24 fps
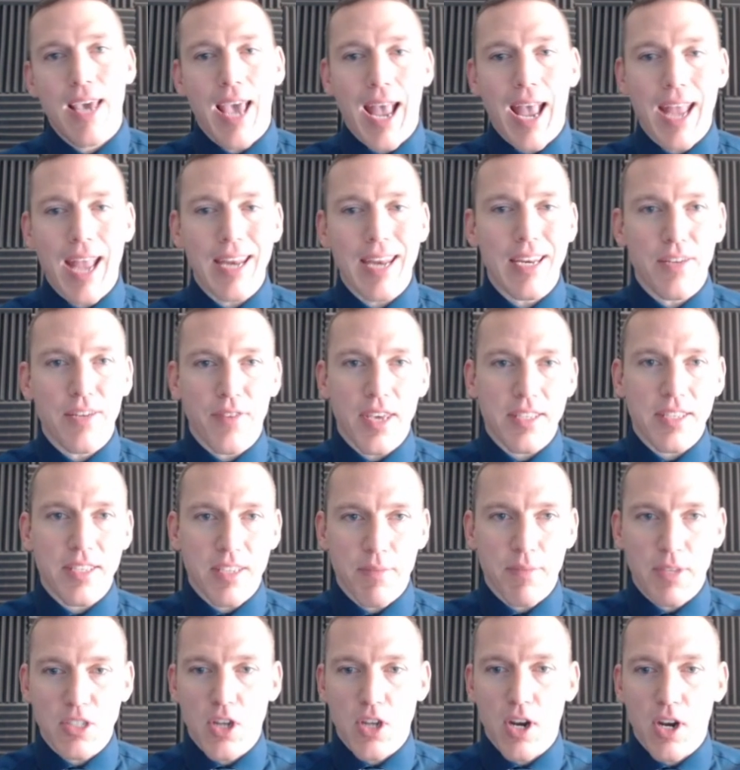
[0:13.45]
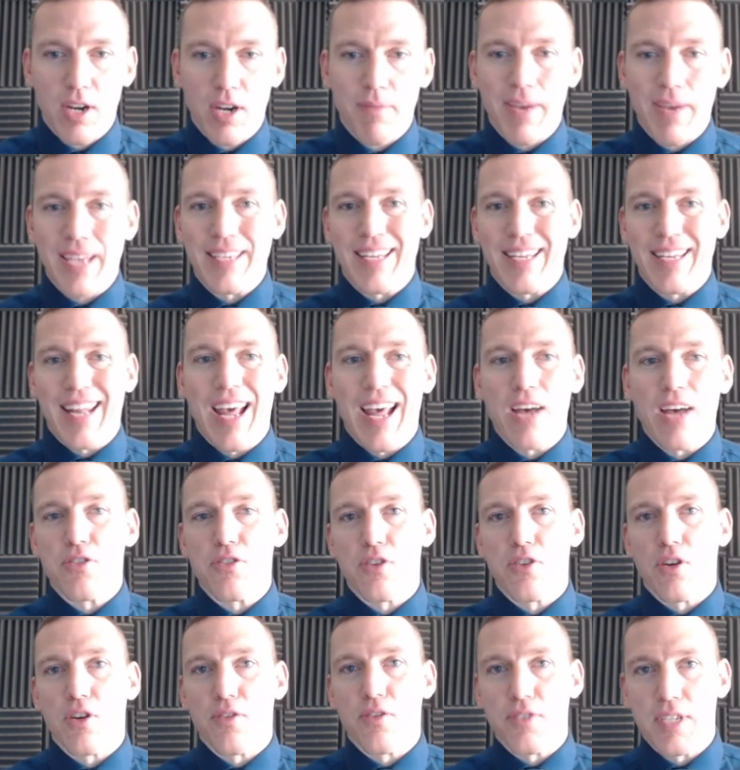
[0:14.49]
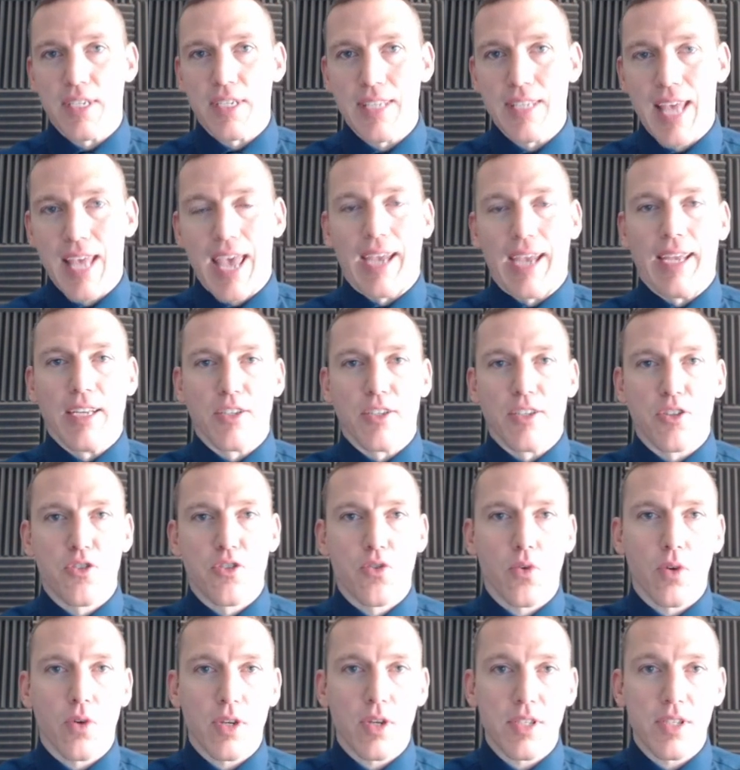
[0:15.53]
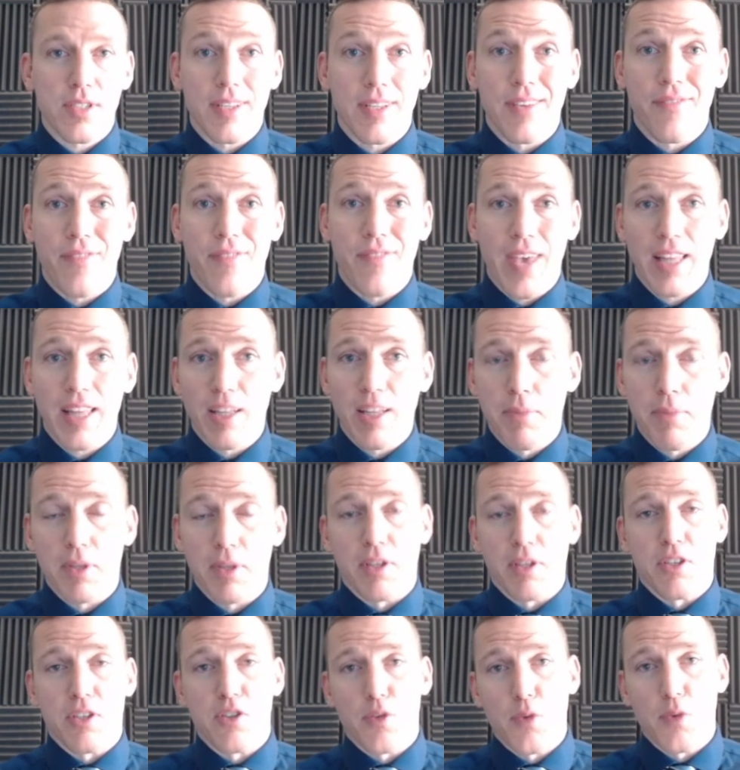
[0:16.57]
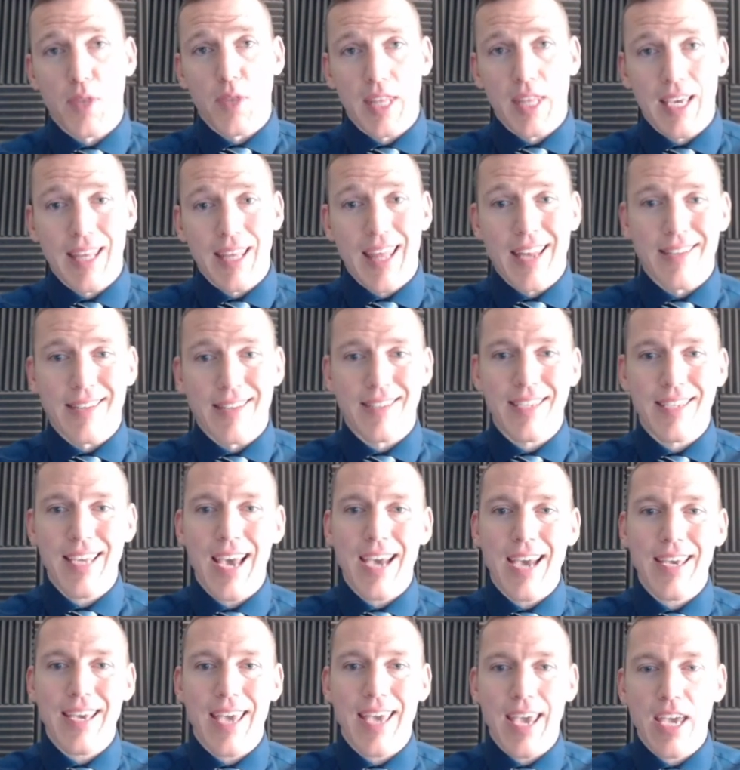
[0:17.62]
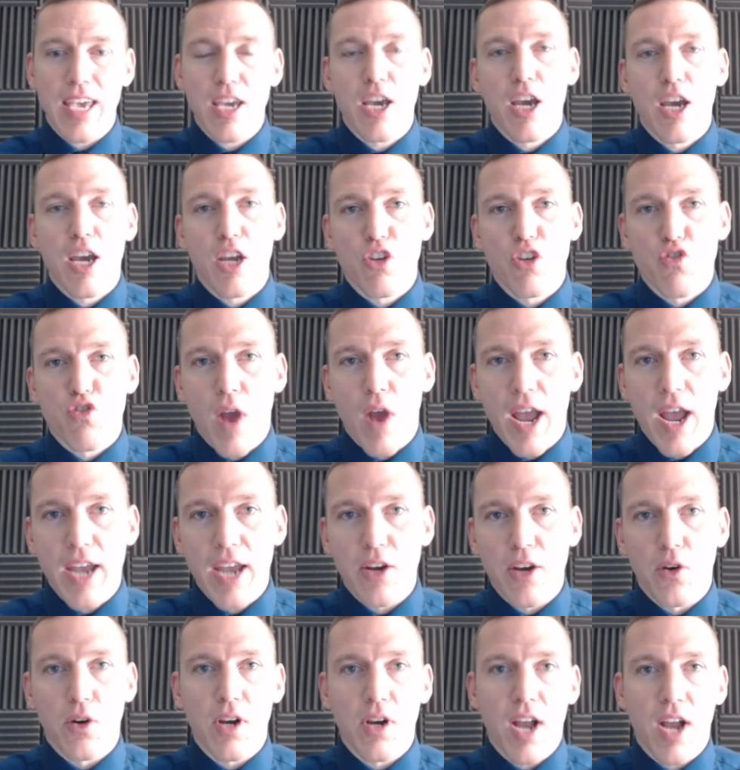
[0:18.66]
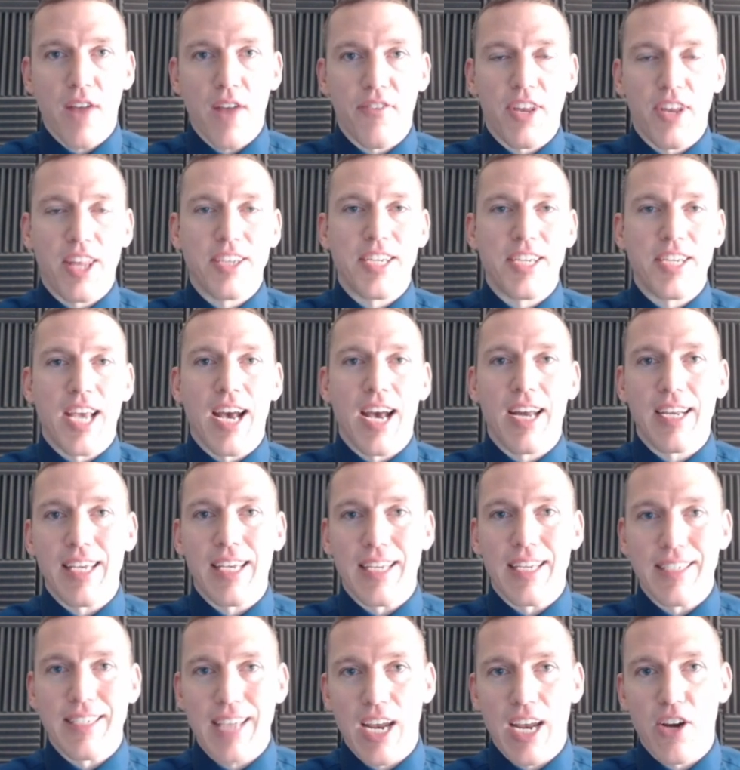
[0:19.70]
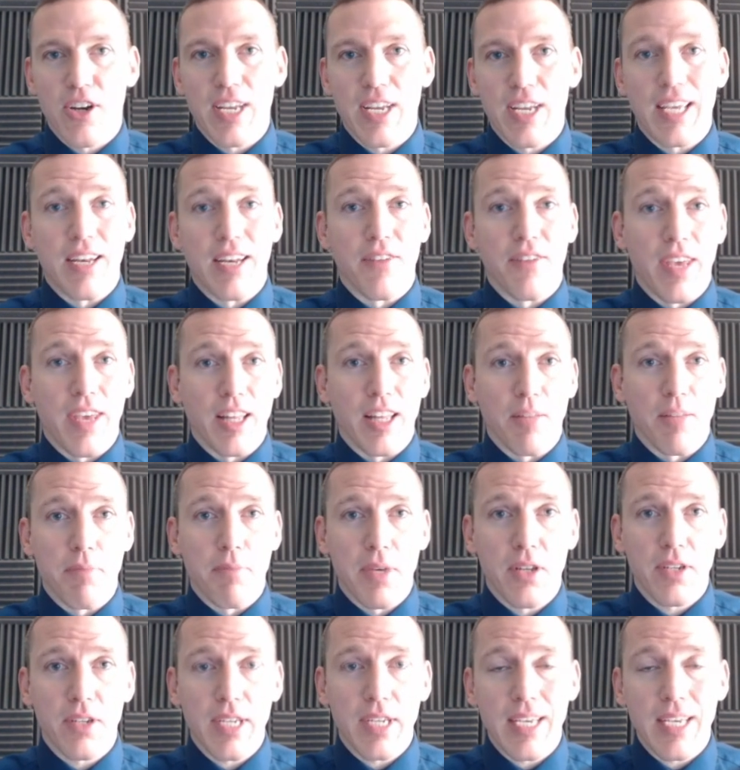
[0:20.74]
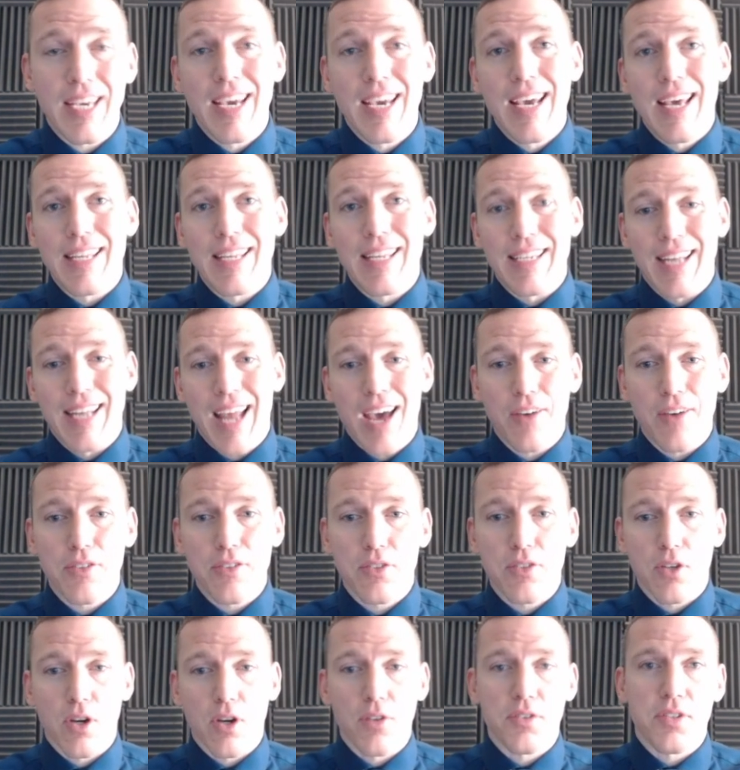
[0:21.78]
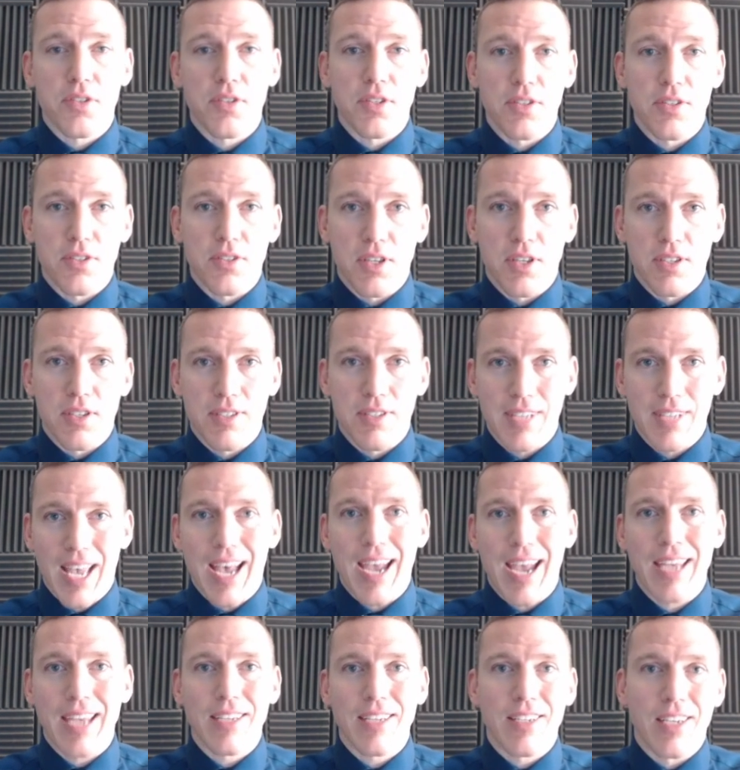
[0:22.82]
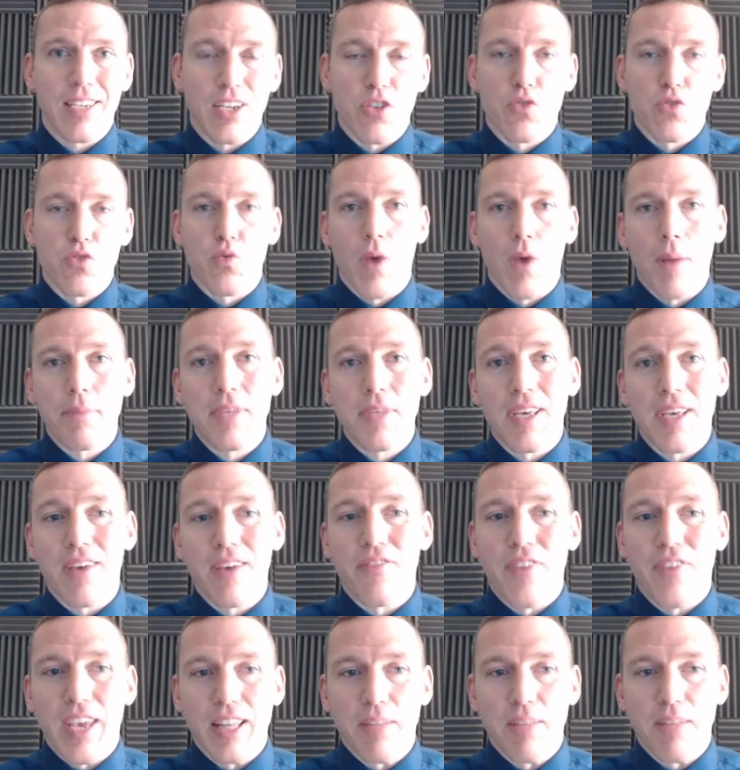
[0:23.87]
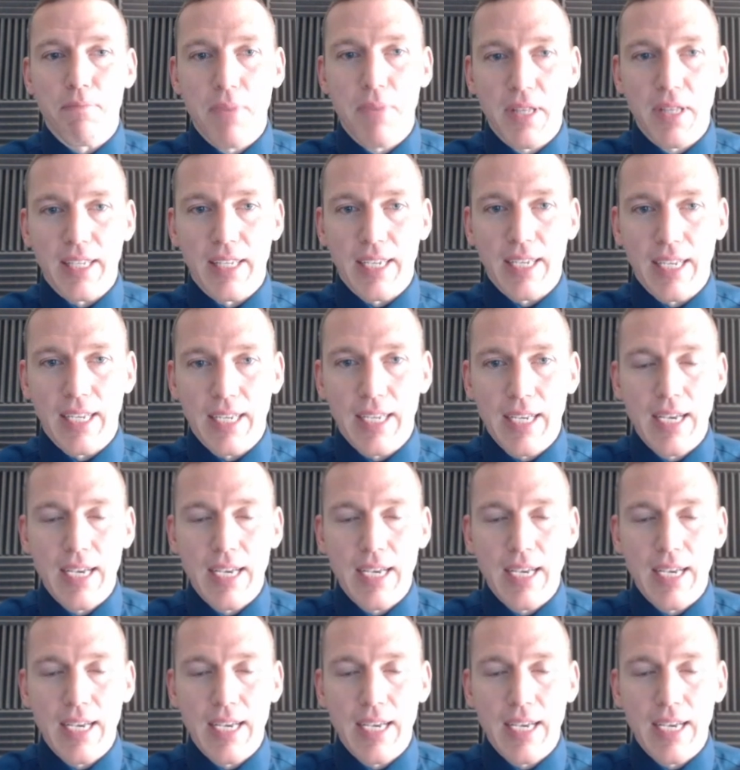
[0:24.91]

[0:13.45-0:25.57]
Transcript: Any device can be targeted by a denial of service attack. It destroys the availability. So if we think of that CIA triangle, confidentiality, integrity, and availability, denial of service is designed to disrupt availability.